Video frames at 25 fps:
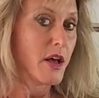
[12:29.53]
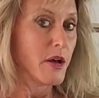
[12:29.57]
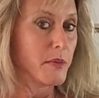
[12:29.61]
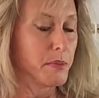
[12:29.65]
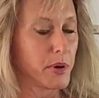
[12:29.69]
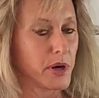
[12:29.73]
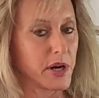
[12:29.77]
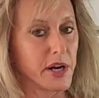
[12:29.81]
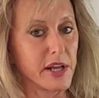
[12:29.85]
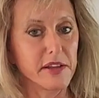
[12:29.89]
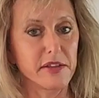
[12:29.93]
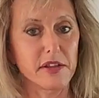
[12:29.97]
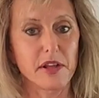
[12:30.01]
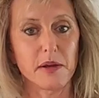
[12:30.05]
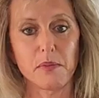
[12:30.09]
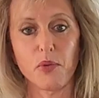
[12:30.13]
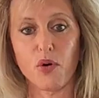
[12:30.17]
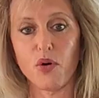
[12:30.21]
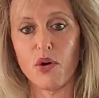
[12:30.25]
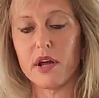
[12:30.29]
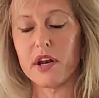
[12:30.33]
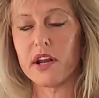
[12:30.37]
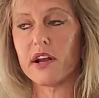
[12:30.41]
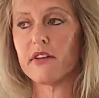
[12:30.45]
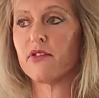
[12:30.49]
putting them
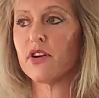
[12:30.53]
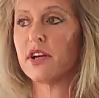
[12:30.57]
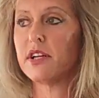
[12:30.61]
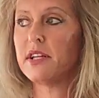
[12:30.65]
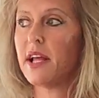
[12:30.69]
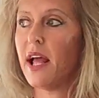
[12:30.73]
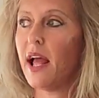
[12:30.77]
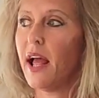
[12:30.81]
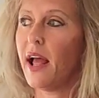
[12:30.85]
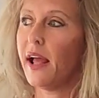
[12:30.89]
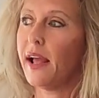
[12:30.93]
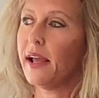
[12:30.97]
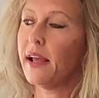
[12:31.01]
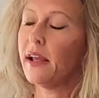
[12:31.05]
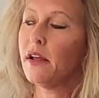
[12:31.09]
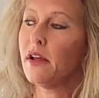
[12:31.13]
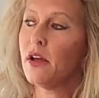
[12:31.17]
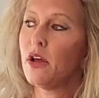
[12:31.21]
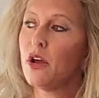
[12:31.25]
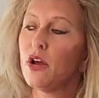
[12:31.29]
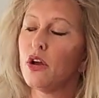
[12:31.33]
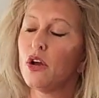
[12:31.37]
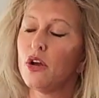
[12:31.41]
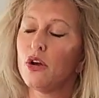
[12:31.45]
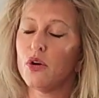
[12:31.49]
on every day,
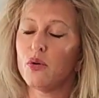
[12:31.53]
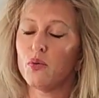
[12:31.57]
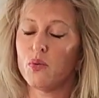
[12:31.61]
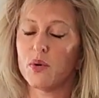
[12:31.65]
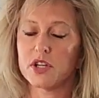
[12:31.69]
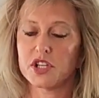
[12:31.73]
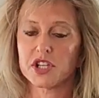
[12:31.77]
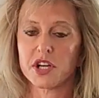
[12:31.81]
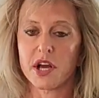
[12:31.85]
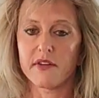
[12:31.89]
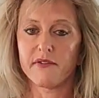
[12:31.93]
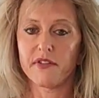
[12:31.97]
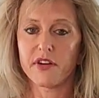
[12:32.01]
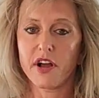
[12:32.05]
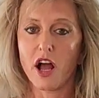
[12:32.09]
which I've